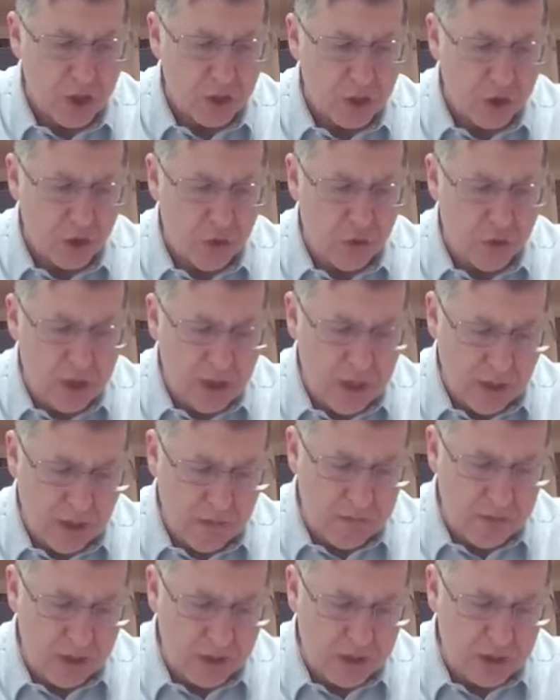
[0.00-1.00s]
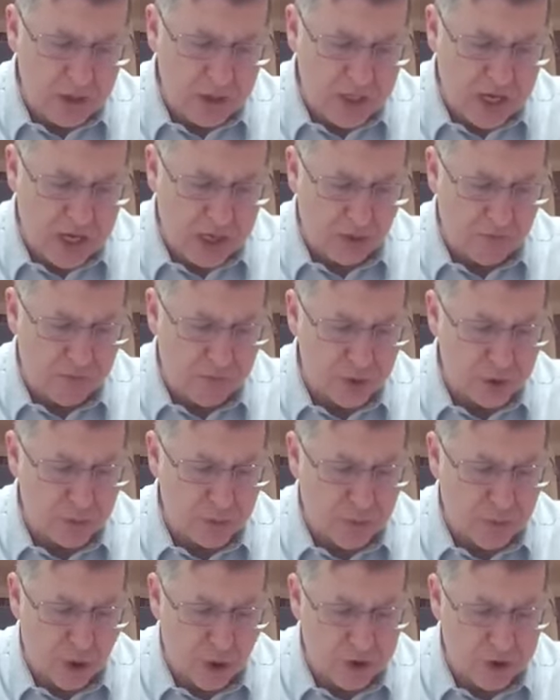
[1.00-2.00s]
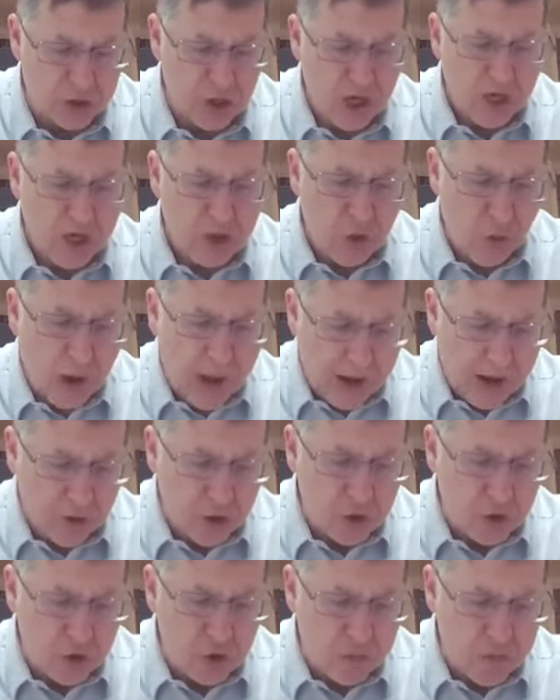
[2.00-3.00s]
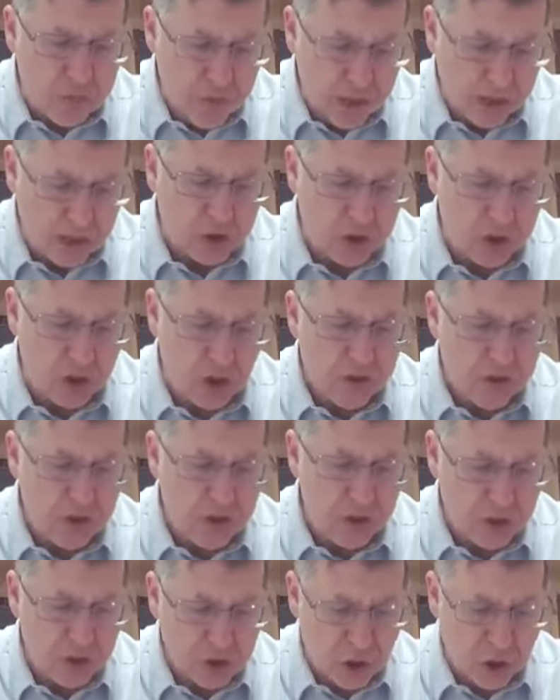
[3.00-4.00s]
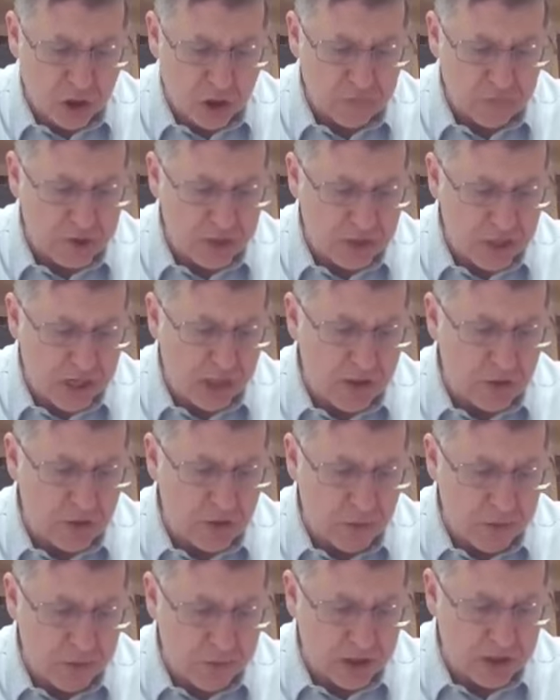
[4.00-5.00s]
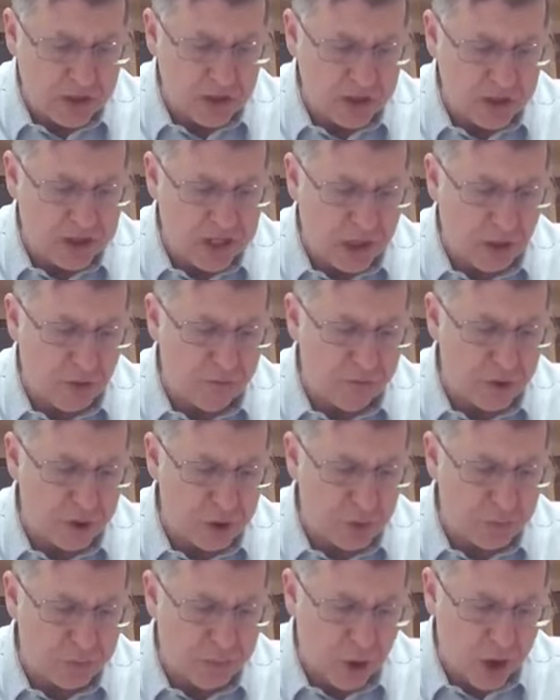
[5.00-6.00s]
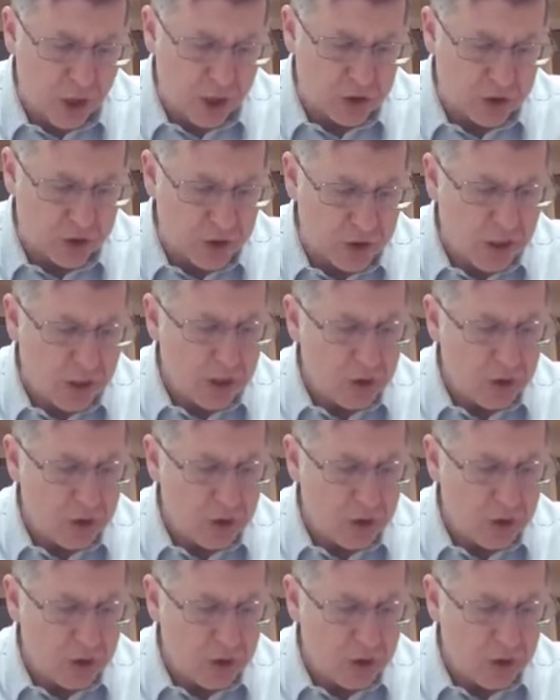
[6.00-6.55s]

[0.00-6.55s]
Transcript: So you can't mix the sacrificial parts. So how could you mix the nesachim together? You're mixing sacrificial parts.